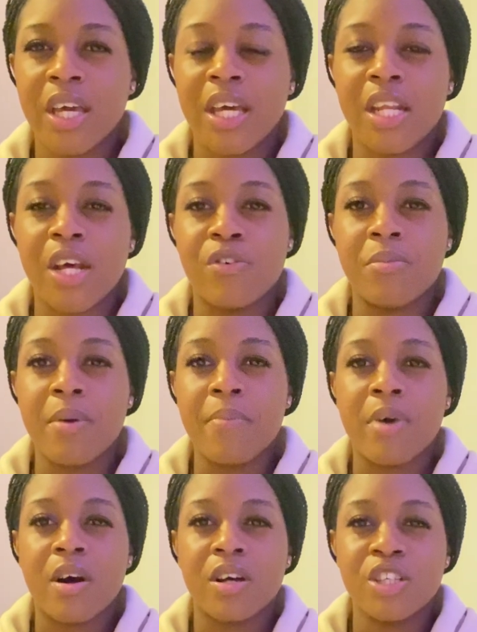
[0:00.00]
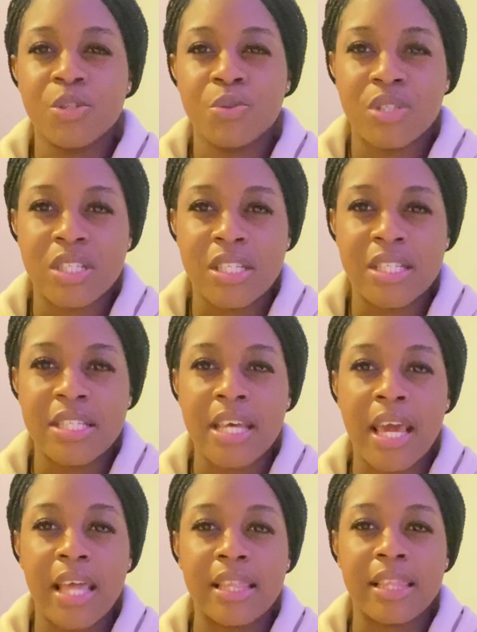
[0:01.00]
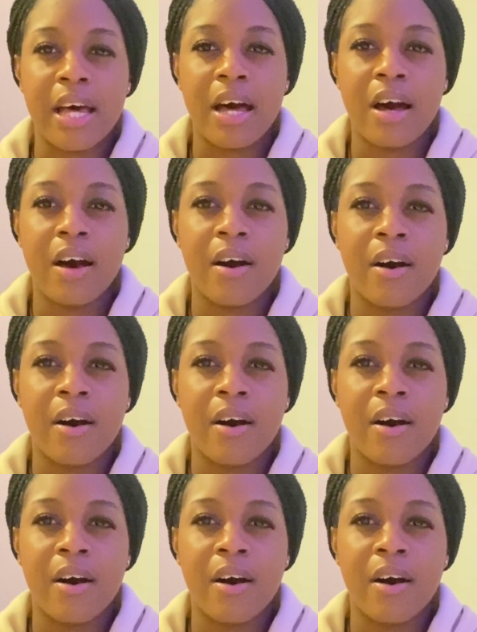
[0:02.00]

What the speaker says: and I remember she was saying that